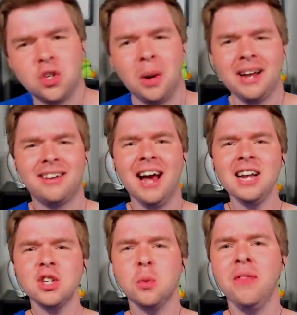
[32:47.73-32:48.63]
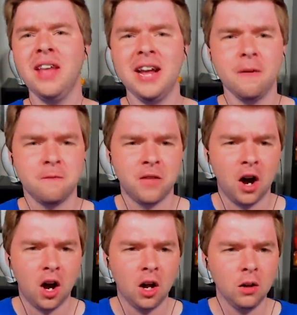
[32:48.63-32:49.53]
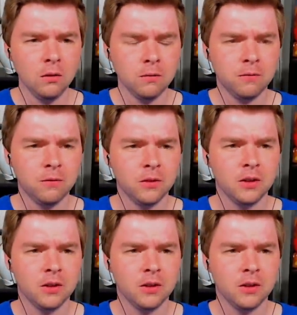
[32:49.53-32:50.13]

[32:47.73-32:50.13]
So I guess when they evolve,